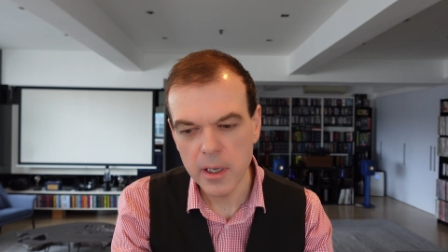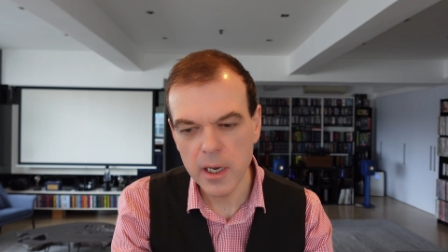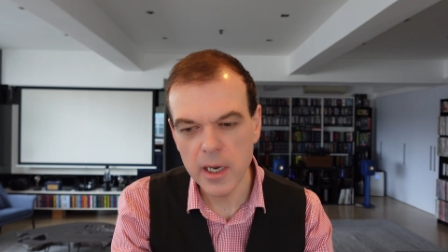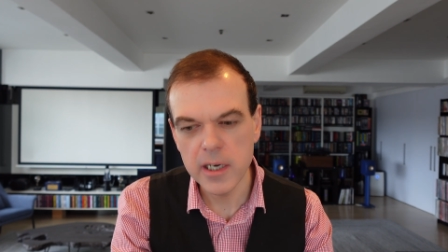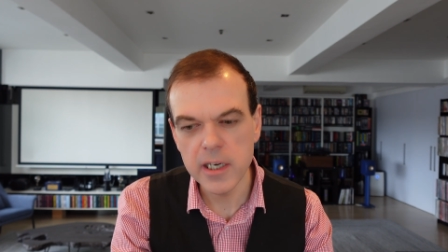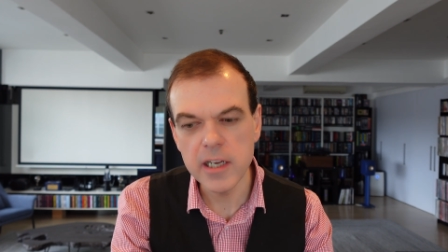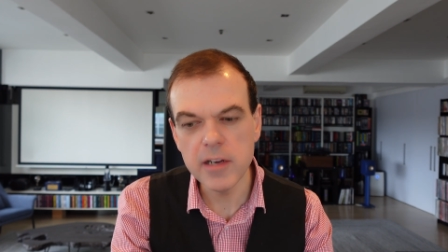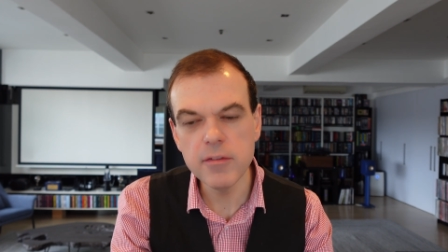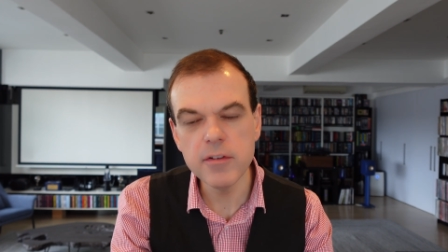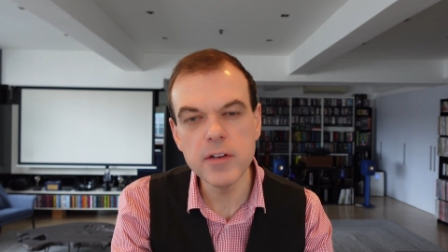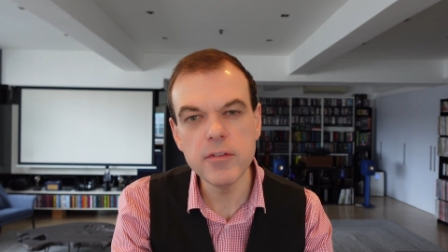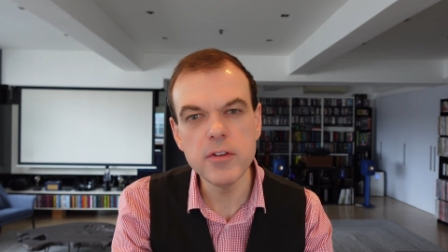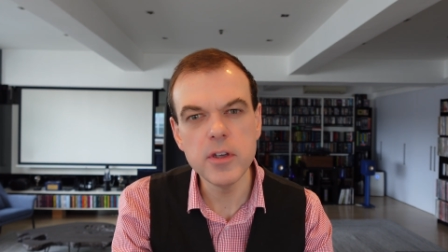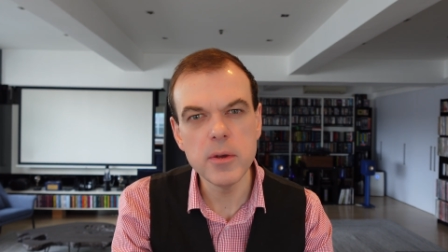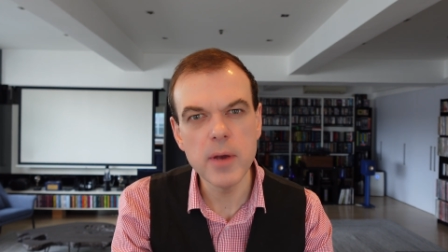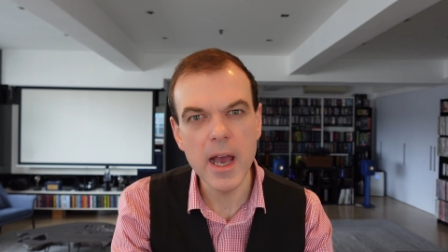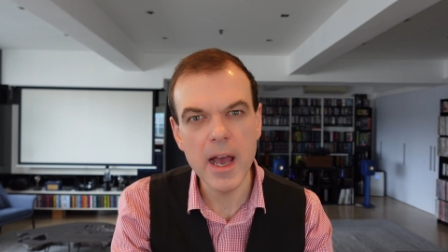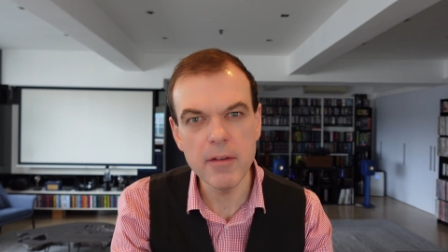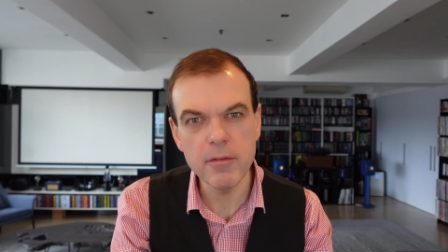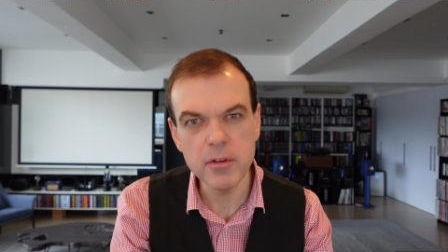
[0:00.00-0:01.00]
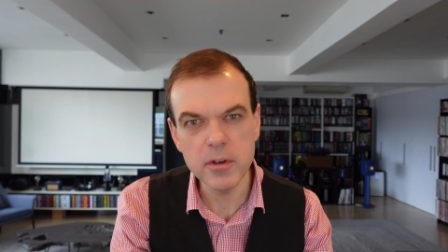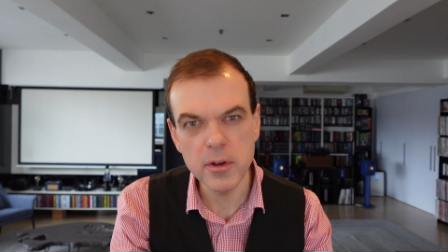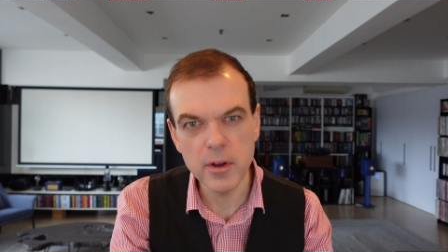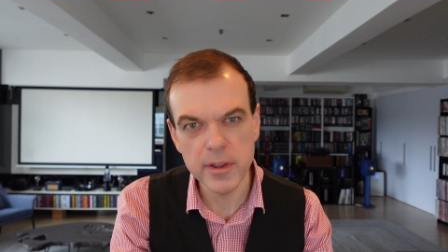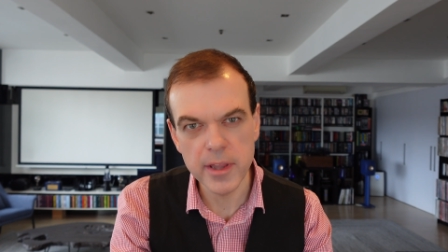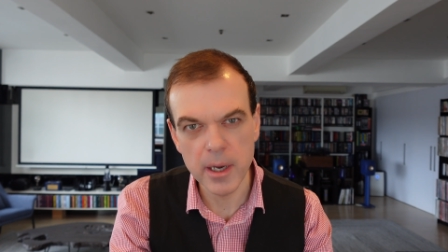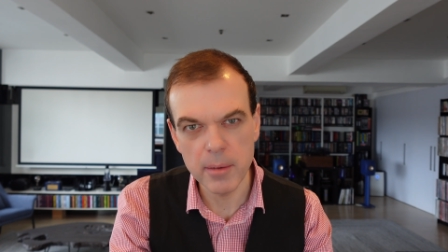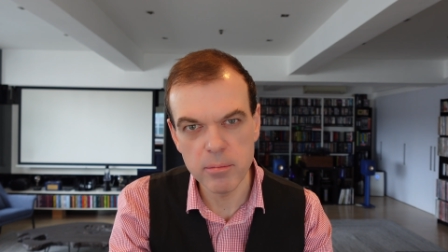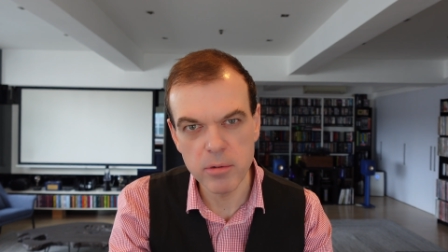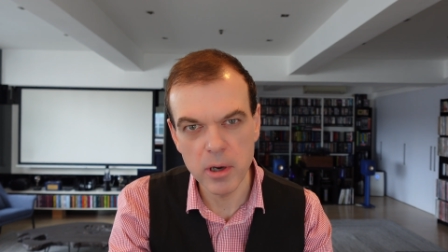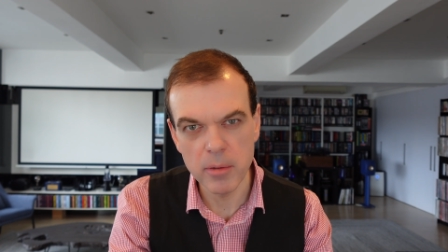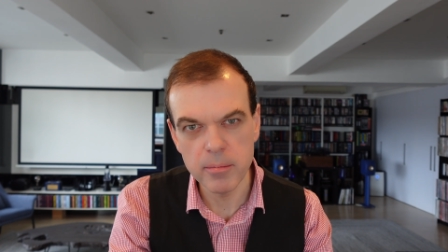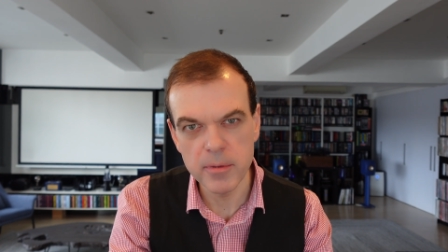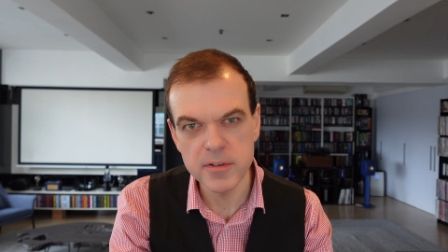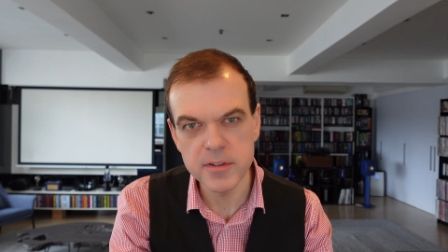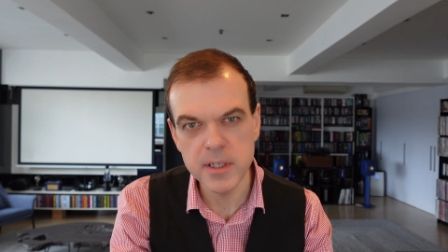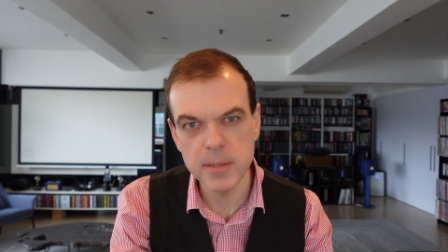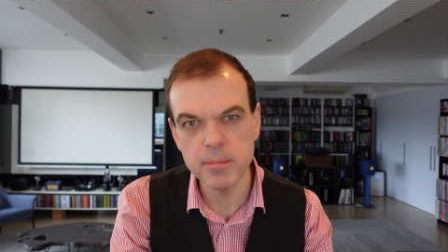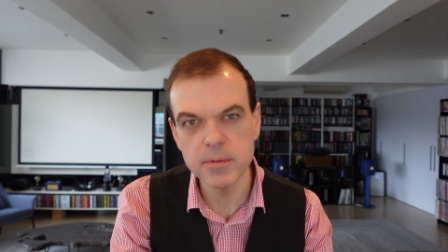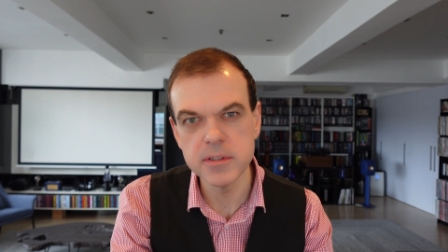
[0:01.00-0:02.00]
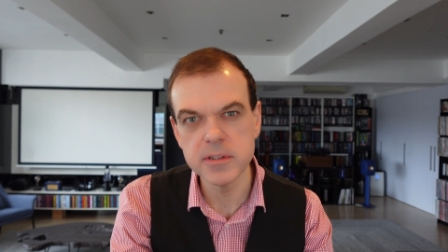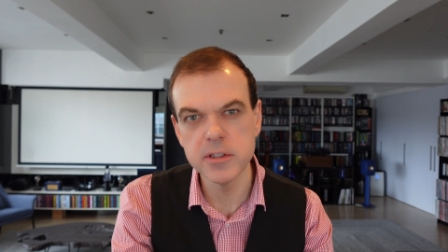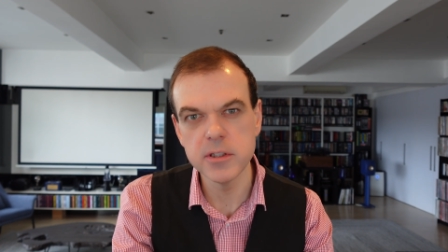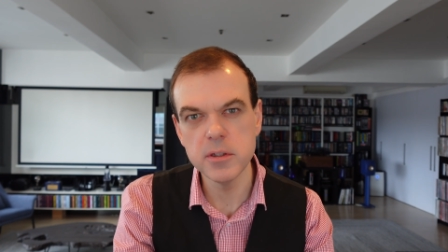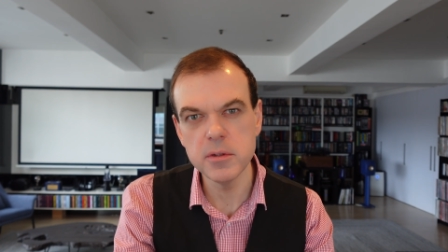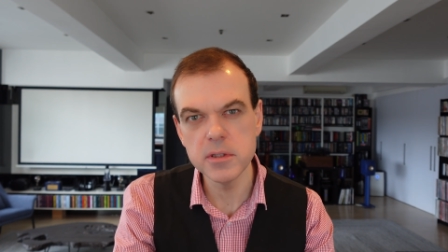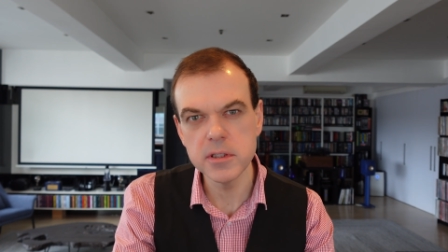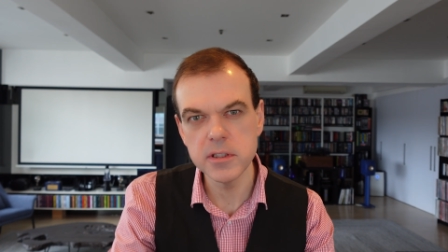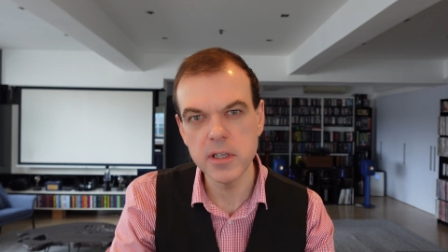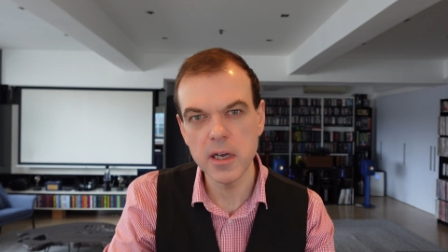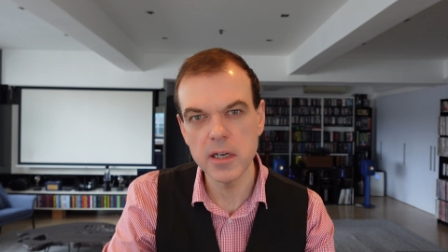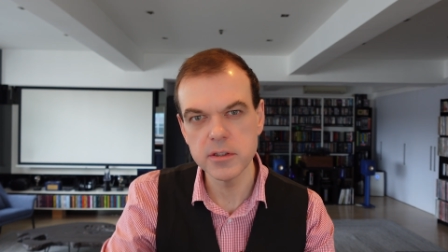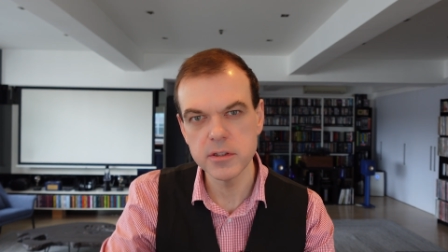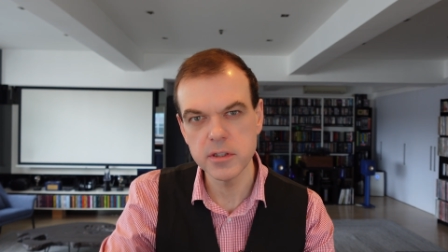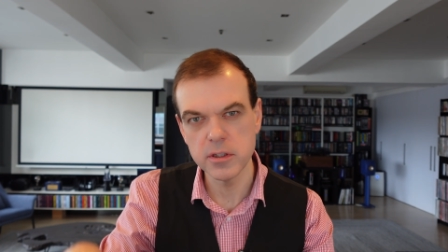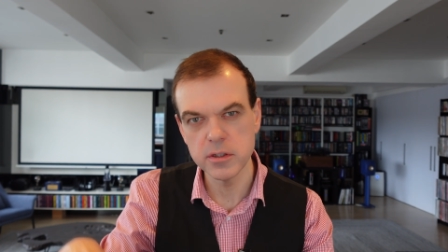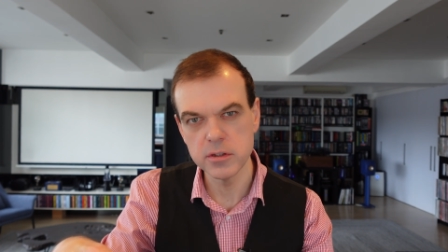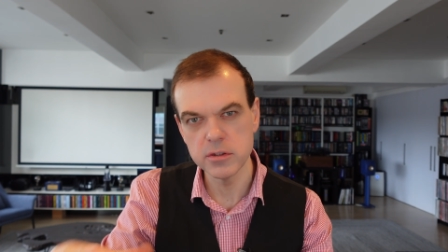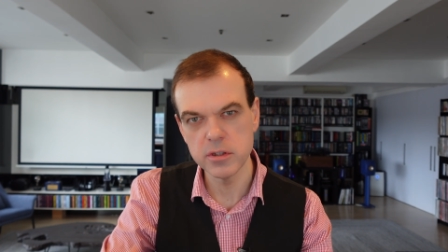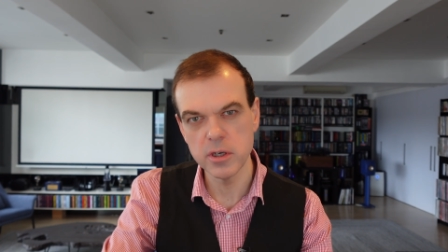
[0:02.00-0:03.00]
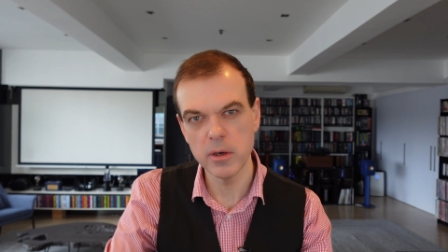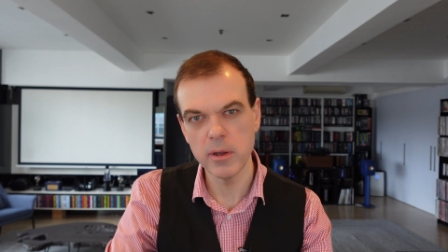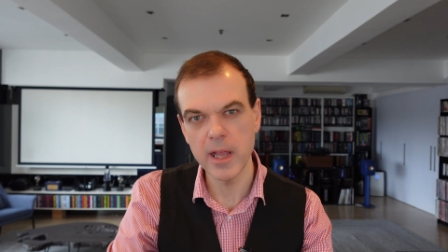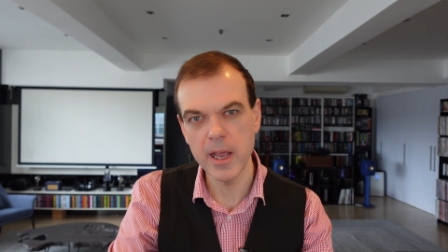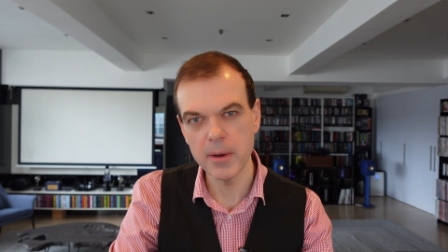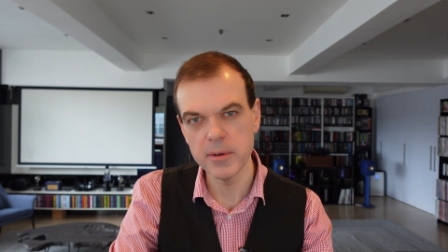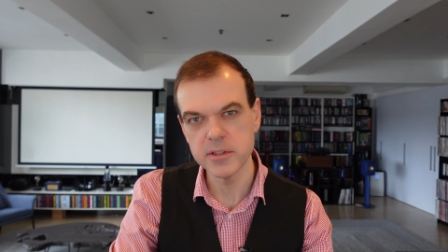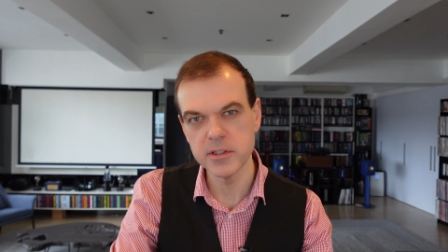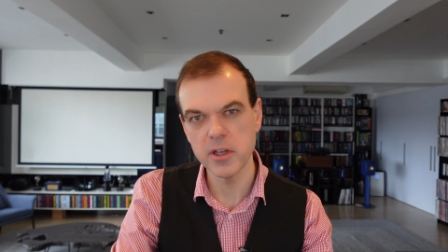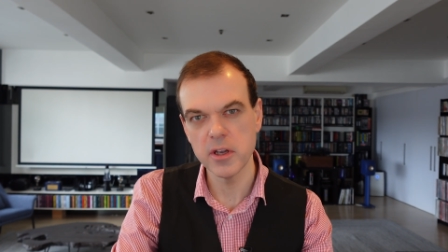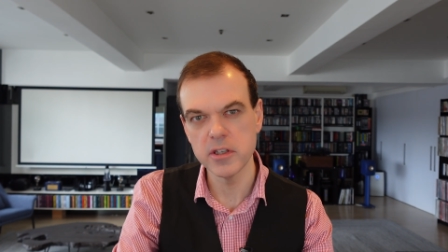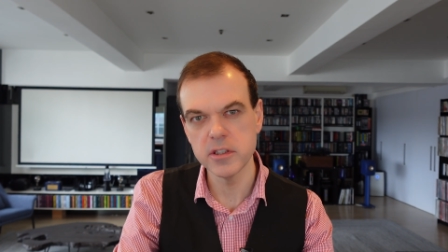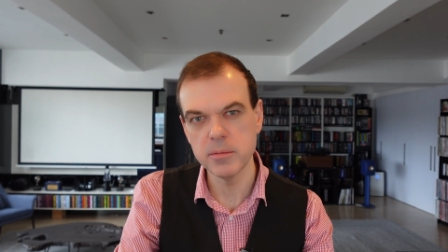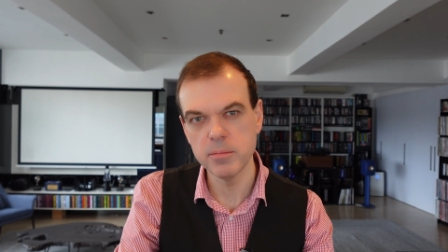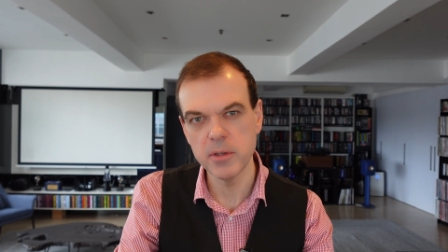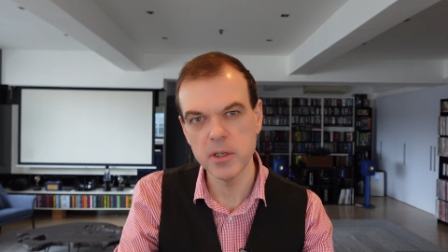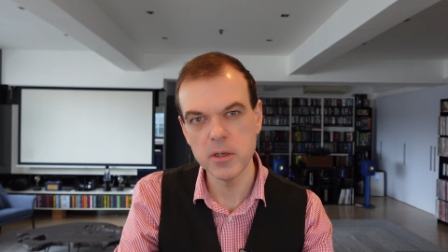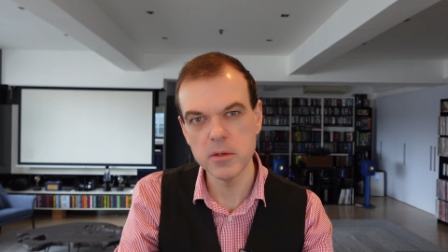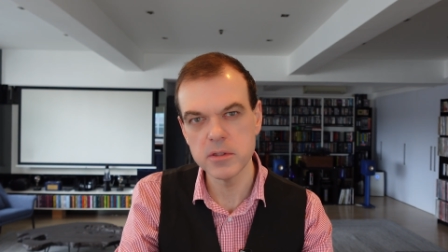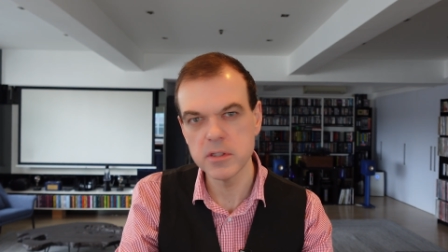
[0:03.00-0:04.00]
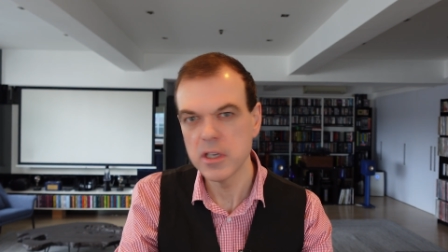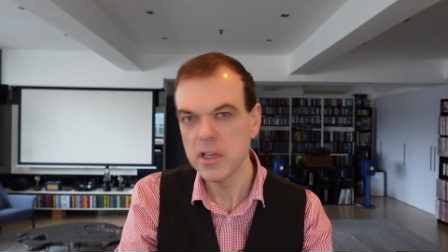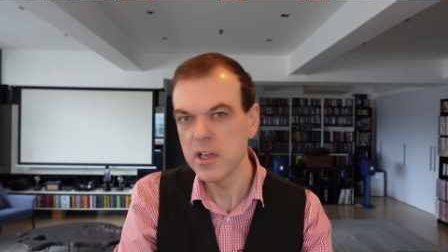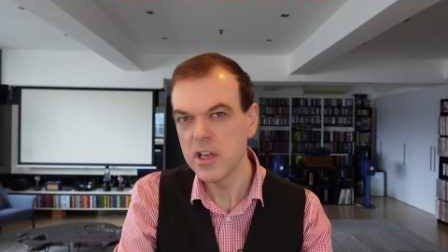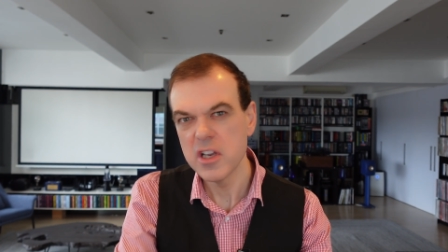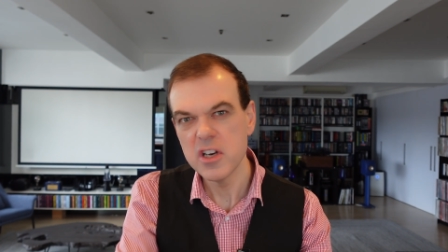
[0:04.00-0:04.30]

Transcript: and even if you haven't got that problem if people do start to control how it's going to be used